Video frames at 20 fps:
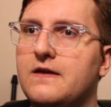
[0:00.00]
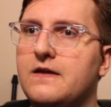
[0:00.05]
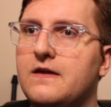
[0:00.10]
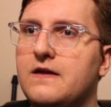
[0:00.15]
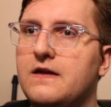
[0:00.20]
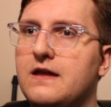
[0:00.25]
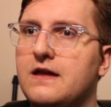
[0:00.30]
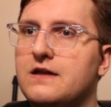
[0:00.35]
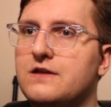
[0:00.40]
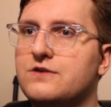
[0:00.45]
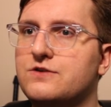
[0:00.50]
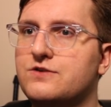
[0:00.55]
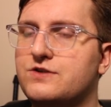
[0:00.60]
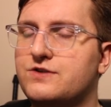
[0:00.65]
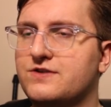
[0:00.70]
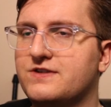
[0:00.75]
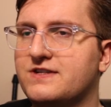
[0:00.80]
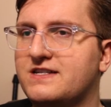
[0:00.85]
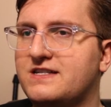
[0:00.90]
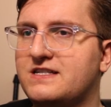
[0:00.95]

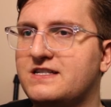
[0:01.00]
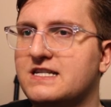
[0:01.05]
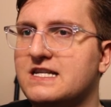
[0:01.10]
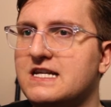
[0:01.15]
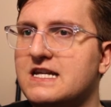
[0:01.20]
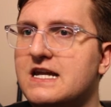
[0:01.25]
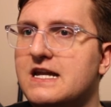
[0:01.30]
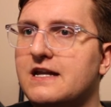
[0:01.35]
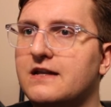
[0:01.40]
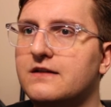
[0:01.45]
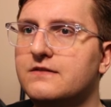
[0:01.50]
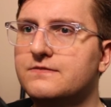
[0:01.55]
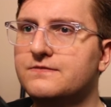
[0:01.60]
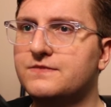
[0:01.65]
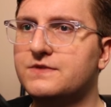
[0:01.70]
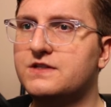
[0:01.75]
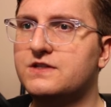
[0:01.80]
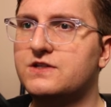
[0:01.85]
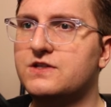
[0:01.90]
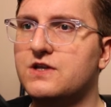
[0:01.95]
Interesting.
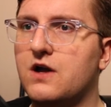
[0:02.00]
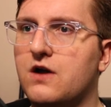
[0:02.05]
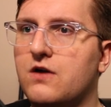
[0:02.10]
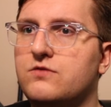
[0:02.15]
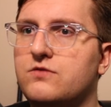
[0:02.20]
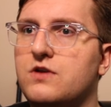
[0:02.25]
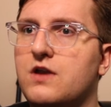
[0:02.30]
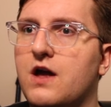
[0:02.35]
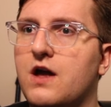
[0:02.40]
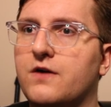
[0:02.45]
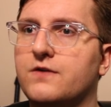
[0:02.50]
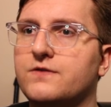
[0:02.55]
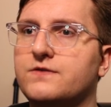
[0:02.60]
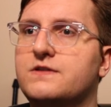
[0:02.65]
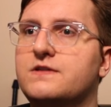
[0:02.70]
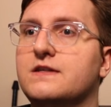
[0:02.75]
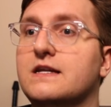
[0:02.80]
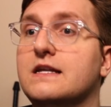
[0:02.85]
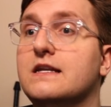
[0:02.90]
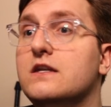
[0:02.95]
So
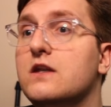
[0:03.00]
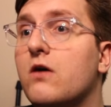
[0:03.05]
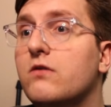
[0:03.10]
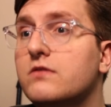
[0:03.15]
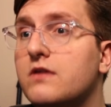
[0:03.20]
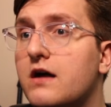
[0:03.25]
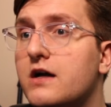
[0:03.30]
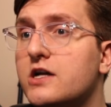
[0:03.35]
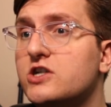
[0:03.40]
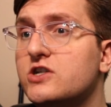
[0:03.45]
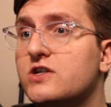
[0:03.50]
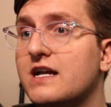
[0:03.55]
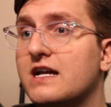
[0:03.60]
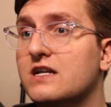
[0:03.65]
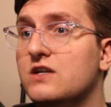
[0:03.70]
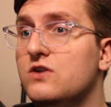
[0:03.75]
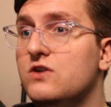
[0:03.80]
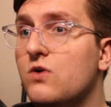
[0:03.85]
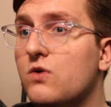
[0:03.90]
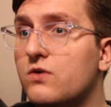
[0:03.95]
notes. It no longer
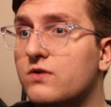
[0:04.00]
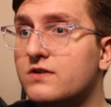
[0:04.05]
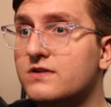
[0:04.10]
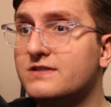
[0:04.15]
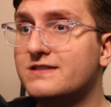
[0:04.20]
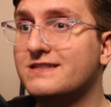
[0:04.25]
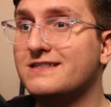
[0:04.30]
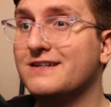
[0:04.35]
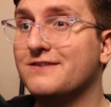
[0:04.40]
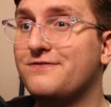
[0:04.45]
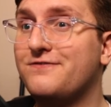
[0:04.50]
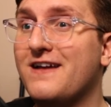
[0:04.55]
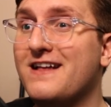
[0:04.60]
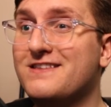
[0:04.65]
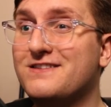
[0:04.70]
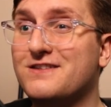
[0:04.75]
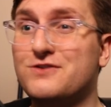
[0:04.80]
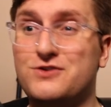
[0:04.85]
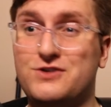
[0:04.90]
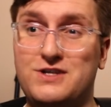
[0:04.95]
ignores
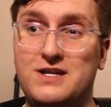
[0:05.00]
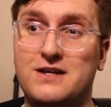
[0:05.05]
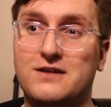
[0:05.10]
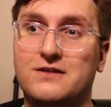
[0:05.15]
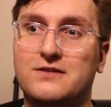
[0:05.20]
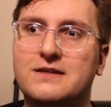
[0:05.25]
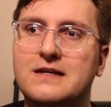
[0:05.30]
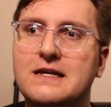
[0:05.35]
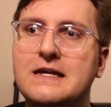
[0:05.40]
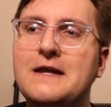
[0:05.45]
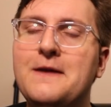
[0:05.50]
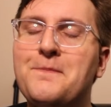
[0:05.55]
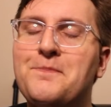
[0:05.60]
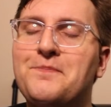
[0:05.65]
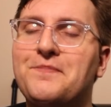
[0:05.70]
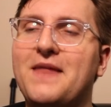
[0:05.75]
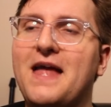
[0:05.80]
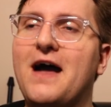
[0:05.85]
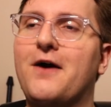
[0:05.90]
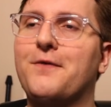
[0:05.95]
defense and shield.
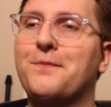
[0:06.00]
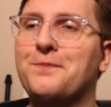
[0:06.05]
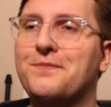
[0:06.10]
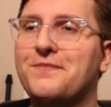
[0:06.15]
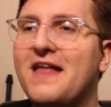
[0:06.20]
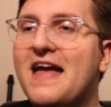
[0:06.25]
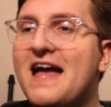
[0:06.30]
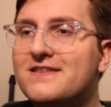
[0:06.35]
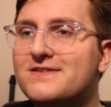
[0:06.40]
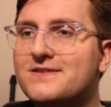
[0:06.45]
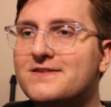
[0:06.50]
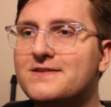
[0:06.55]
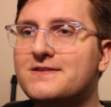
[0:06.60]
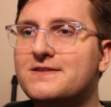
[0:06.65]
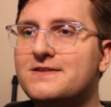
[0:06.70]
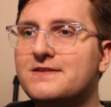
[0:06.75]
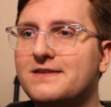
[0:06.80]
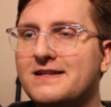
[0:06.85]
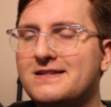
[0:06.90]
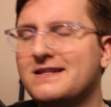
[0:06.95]
Now,
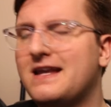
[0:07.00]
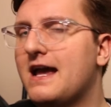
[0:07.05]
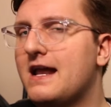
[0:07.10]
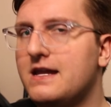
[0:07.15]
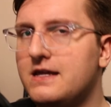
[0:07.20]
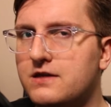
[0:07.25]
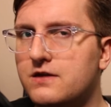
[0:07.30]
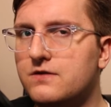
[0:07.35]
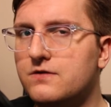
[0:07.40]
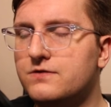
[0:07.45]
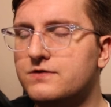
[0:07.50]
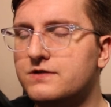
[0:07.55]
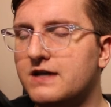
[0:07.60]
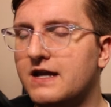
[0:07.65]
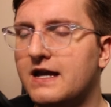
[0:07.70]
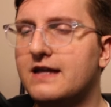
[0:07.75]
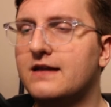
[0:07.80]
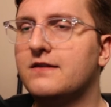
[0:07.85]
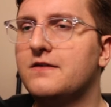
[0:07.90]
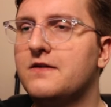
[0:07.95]
that's kind of huge.
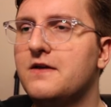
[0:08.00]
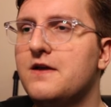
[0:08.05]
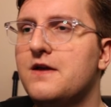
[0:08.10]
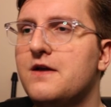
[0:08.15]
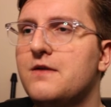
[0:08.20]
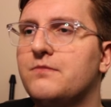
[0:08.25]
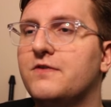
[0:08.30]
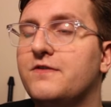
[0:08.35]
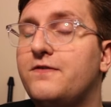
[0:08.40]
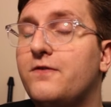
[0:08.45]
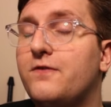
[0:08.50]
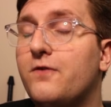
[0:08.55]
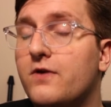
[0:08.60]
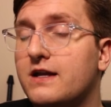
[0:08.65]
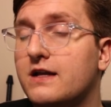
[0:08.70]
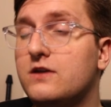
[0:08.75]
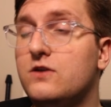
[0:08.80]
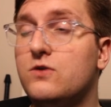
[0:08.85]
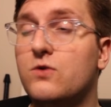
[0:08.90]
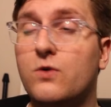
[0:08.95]
Before it
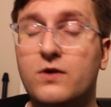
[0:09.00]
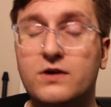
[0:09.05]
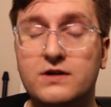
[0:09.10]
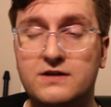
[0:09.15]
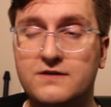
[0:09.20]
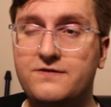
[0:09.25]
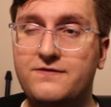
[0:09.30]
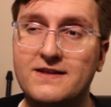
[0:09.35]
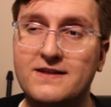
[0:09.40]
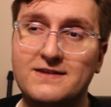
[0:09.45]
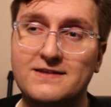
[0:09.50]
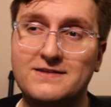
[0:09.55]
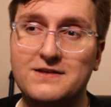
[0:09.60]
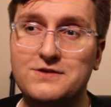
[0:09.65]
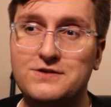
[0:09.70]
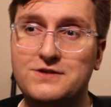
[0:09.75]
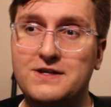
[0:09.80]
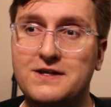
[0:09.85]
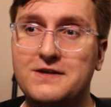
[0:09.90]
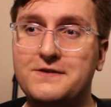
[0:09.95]
ignored defenses
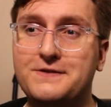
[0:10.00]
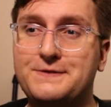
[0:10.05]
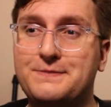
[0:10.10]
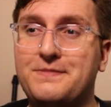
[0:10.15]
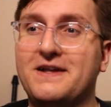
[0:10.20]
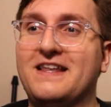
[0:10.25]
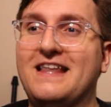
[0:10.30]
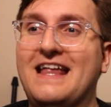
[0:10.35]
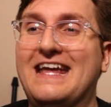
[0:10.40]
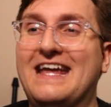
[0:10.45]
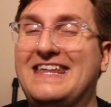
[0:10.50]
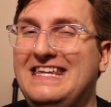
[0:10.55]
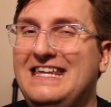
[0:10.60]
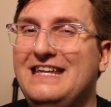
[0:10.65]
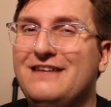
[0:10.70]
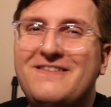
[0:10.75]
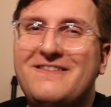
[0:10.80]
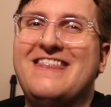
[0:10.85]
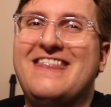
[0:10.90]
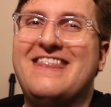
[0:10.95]
and shields, but like
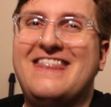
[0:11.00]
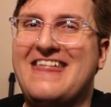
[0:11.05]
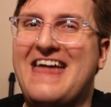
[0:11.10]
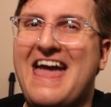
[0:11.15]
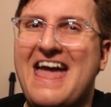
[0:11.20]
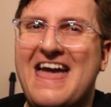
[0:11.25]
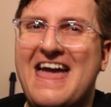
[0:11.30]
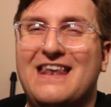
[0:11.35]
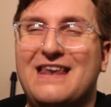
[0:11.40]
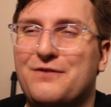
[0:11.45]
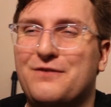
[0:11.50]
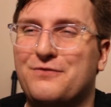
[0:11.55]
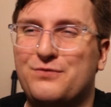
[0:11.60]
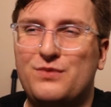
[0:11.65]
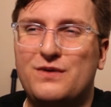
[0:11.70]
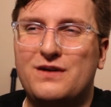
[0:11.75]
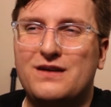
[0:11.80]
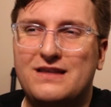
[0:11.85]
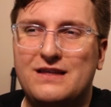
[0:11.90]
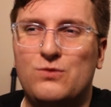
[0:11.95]
even then, it
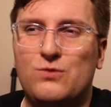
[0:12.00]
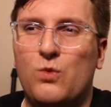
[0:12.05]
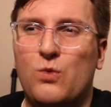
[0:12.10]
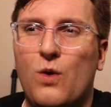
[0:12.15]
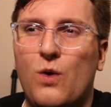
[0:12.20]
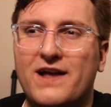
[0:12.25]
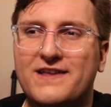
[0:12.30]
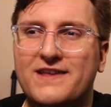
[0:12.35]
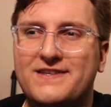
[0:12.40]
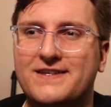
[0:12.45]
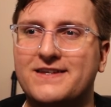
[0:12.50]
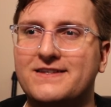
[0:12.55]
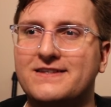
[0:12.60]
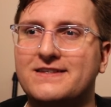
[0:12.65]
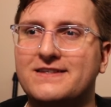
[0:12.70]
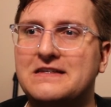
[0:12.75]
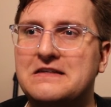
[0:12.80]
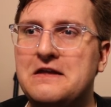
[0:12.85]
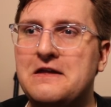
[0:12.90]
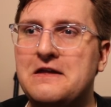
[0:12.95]
really
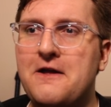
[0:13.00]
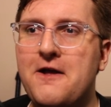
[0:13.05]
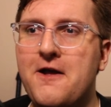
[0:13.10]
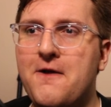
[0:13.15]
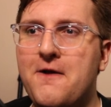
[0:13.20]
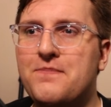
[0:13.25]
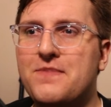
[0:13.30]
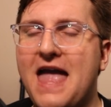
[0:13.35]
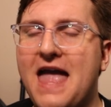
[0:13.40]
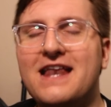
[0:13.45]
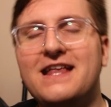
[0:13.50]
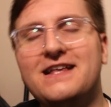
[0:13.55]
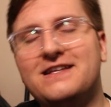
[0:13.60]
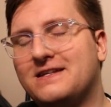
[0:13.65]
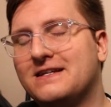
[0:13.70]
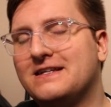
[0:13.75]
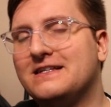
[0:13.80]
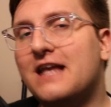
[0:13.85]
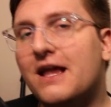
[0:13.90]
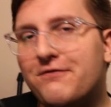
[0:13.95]
wasn't any
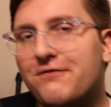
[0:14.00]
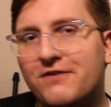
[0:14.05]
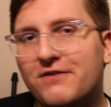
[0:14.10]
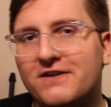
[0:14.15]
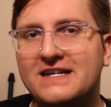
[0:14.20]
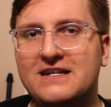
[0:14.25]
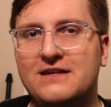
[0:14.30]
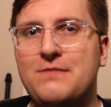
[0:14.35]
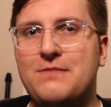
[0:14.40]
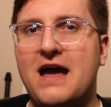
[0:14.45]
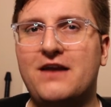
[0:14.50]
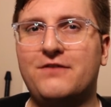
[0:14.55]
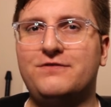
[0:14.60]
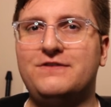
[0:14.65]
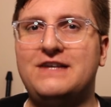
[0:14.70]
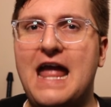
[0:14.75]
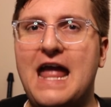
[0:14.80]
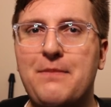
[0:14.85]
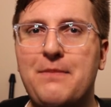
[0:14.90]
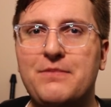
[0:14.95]
significant amount of
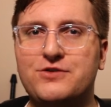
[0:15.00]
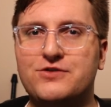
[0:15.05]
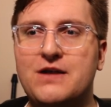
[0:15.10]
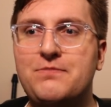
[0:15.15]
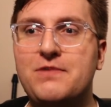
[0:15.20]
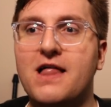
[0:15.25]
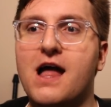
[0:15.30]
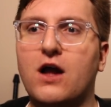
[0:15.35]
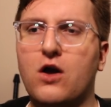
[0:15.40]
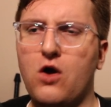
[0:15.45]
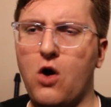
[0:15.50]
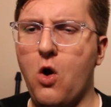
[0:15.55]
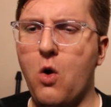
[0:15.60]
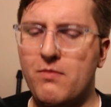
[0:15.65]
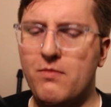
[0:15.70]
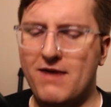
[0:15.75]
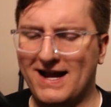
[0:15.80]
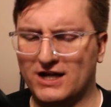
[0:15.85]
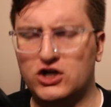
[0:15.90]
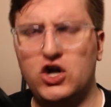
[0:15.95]
damage where I'd be like, oh
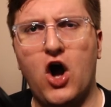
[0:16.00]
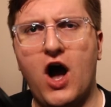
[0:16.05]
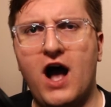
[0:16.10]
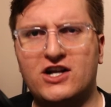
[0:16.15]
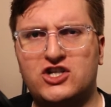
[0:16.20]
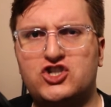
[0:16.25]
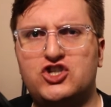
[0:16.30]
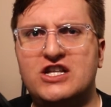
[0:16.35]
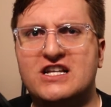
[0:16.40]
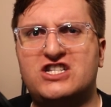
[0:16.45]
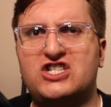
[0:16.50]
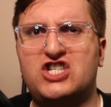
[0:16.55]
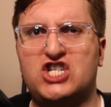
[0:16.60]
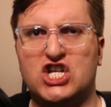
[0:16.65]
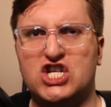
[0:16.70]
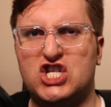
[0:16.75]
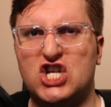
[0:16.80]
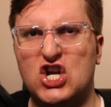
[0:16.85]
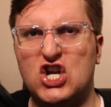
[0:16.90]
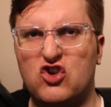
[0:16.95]
my gosh, this
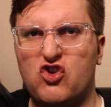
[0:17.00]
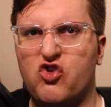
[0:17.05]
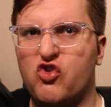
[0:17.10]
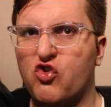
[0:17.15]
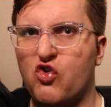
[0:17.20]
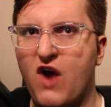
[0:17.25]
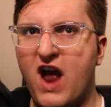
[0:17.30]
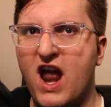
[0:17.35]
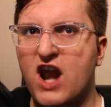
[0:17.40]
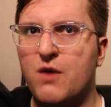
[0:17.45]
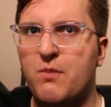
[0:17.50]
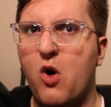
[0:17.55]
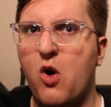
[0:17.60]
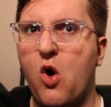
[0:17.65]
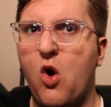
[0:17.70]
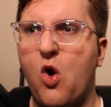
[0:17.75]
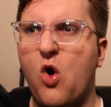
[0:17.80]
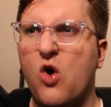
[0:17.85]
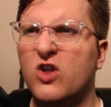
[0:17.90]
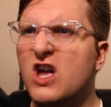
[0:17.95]
is
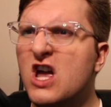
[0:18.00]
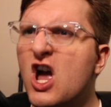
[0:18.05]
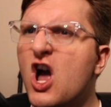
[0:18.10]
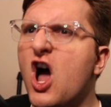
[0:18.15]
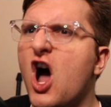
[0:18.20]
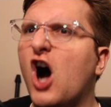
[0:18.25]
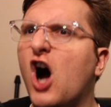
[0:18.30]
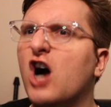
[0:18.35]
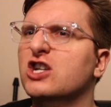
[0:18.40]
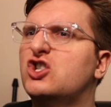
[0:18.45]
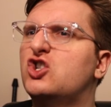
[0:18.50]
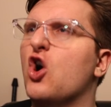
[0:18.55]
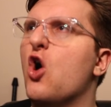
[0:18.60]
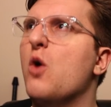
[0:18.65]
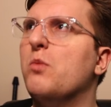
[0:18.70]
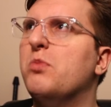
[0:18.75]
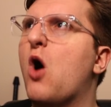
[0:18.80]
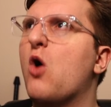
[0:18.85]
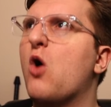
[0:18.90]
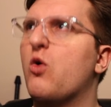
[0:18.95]
incredible.
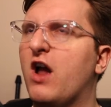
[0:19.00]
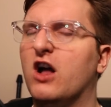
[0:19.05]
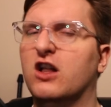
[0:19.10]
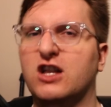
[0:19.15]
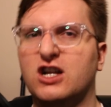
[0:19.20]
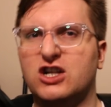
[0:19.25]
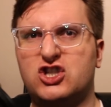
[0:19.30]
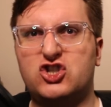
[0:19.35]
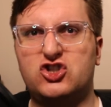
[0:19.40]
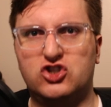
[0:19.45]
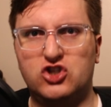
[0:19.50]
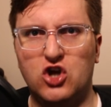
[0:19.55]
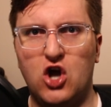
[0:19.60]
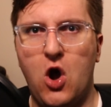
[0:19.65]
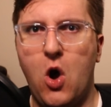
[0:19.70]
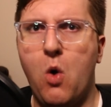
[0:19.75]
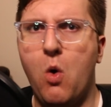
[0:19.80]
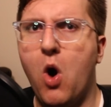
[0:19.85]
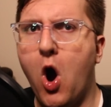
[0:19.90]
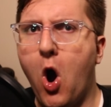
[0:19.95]
Azumarill is
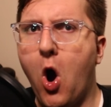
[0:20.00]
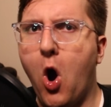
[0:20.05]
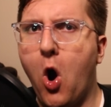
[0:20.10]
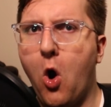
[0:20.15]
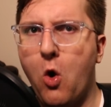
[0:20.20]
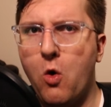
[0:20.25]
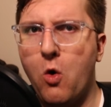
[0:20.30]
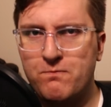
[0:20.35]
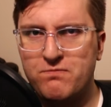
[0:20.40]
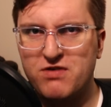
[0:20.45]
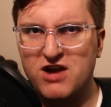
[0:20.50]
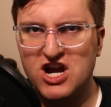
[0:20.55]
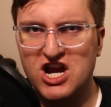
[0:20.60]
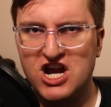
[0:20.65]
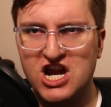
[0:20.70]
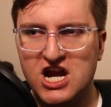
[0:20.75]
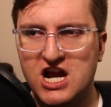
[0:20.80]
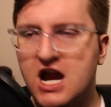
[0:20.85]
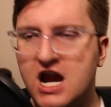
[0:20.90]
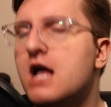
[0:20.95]
so OP.
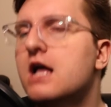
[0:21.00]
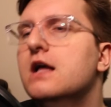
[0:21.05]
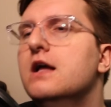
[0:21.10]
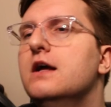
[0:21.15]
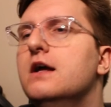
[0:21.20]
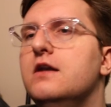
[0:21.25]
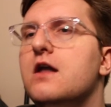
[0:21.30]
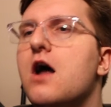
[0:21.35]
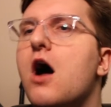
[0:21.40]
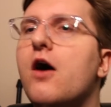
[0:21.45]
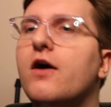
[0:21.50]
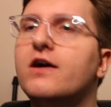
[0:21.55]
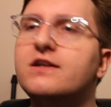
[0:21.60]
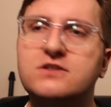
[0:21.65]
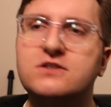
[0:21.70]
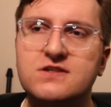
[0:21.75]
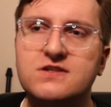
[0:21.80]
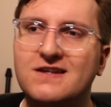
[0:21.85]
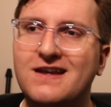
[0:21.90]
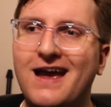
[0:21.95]
No, it's
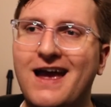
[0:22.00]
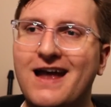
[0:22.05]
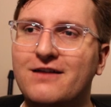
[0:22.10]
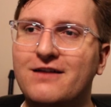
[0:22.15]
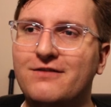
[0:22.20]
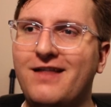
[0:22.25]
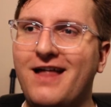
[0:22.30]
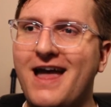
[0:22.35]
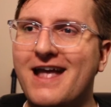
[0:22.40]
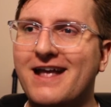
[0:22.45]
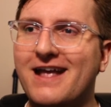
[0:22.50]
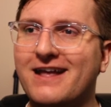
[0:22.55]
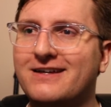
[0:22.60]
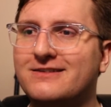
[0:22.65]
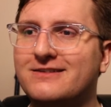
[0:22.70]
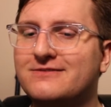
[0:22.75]
just kind of like,